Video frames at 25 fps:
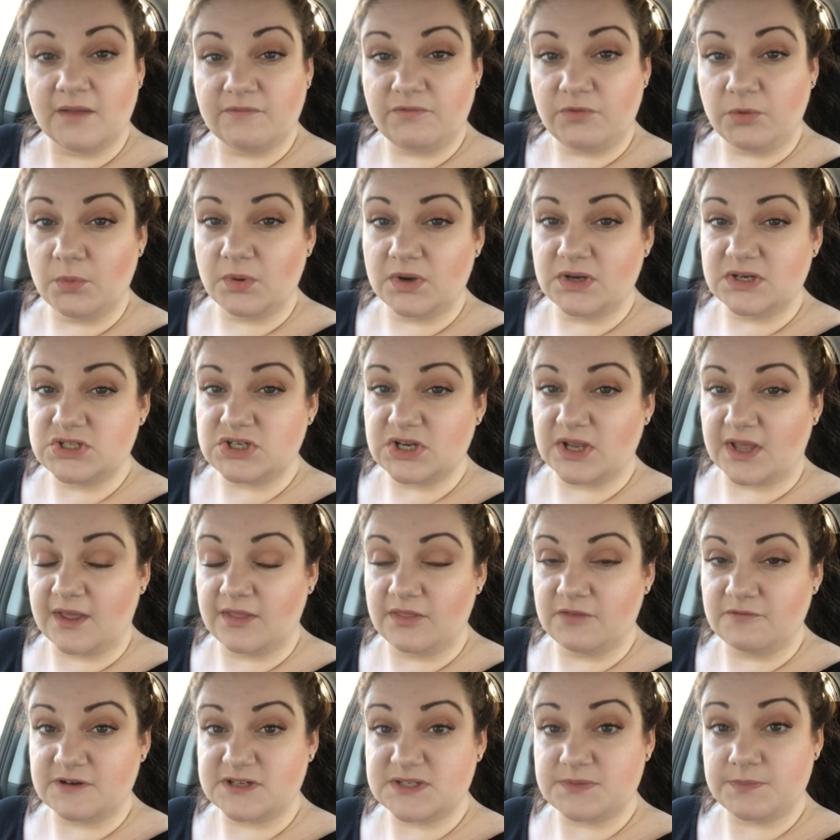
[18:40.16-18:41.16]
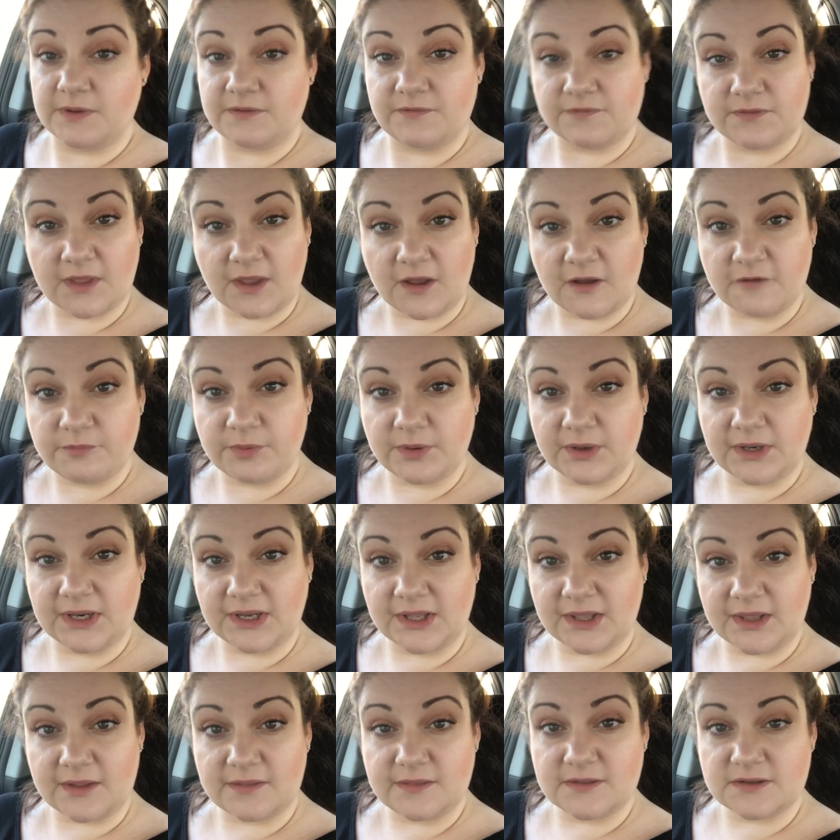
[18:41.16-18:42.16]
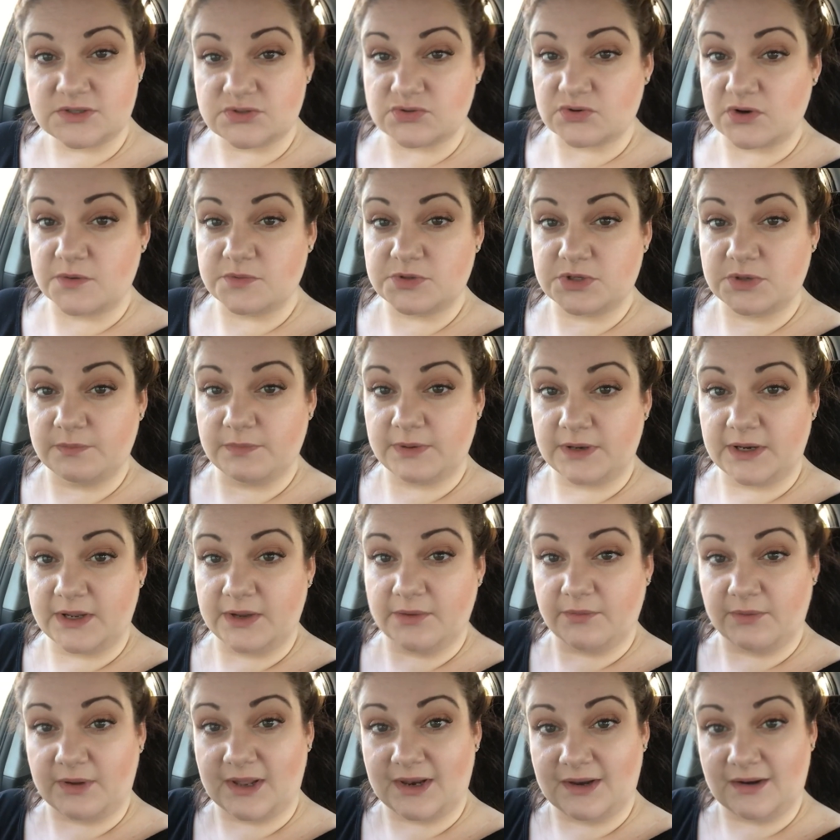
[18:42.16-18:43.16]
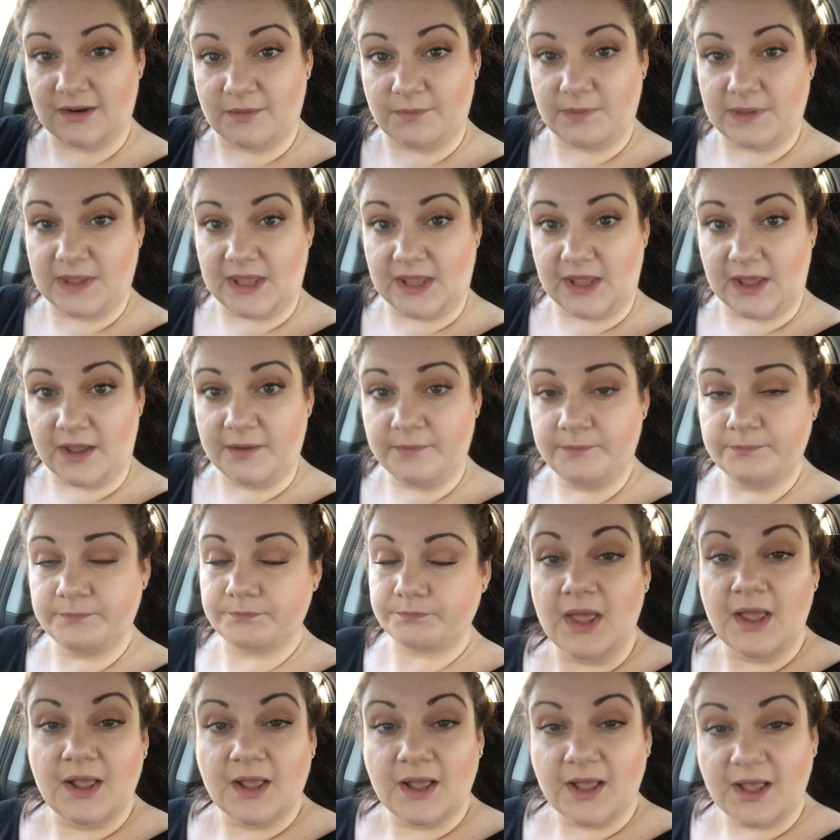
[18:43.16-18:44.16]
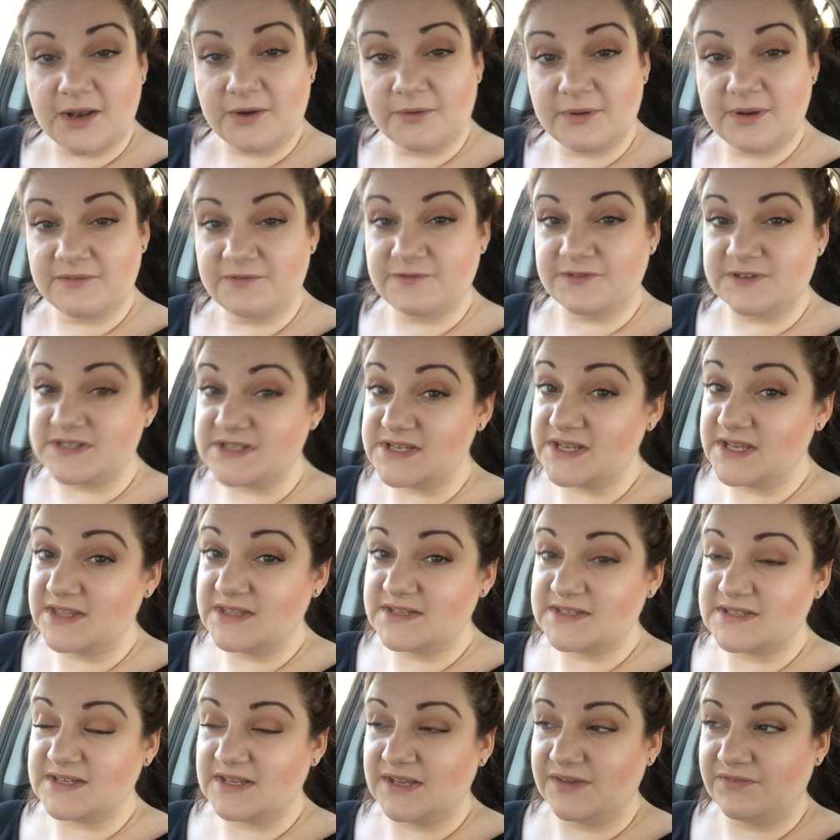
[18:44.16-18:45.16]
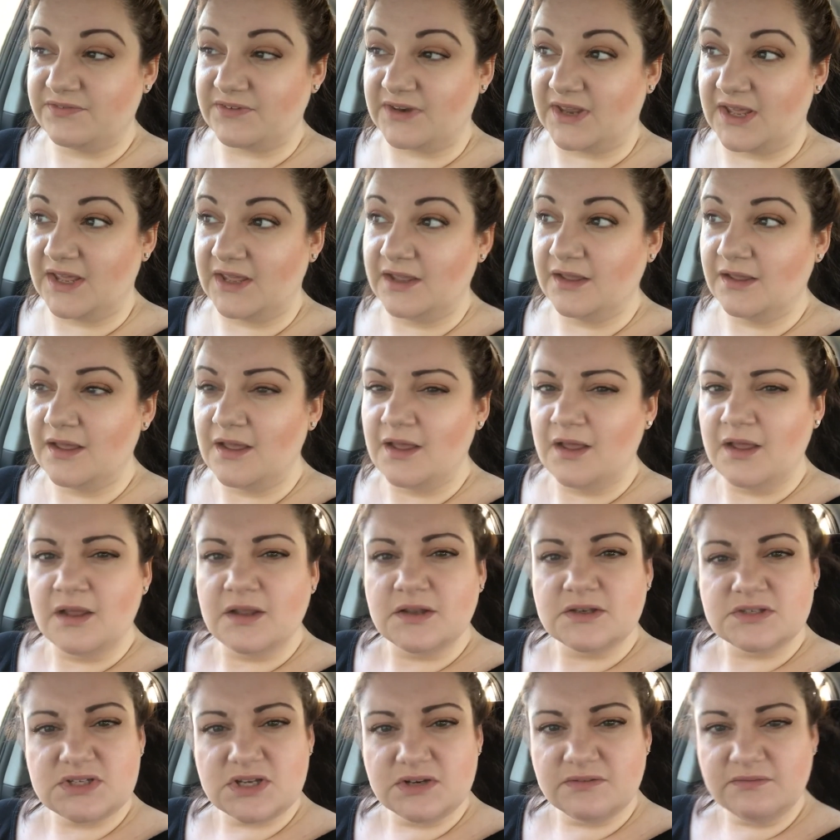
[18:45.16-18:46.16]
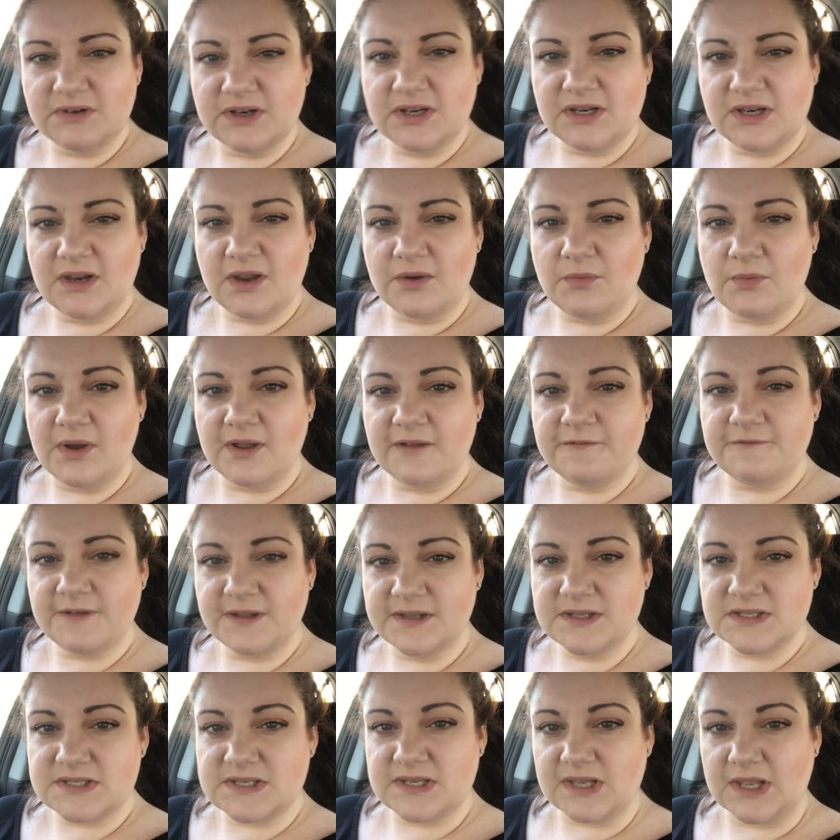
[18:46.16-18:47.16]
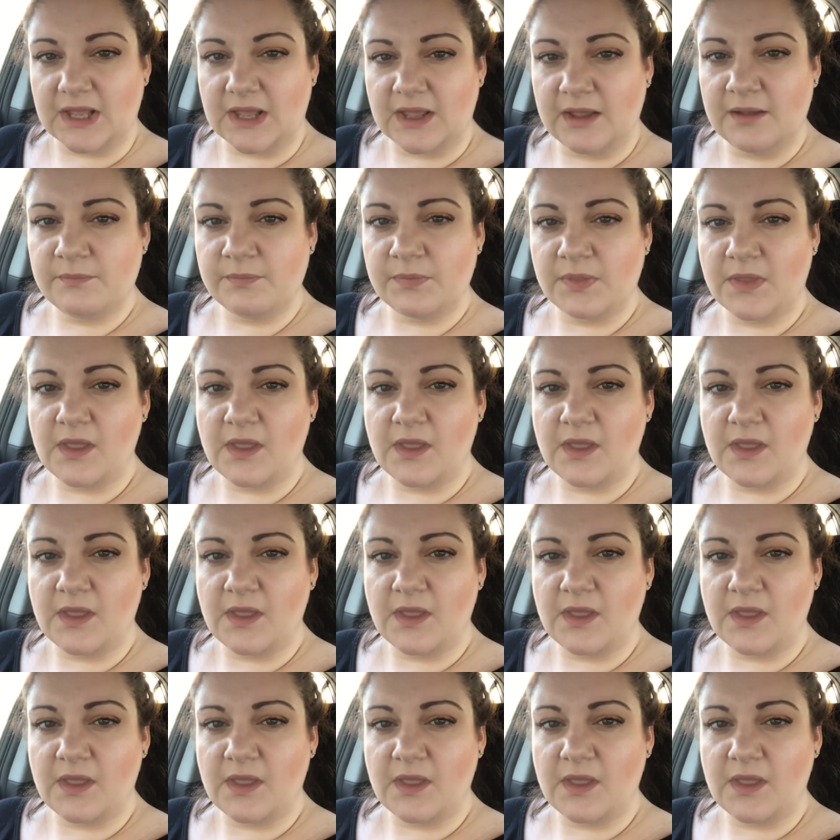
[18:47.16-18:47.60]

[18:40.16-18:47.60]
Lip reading: If you want to check out the recipe for that, I've put a link in the description below and up here. Anyway, for tea this evening, don't really know what I fancy yet.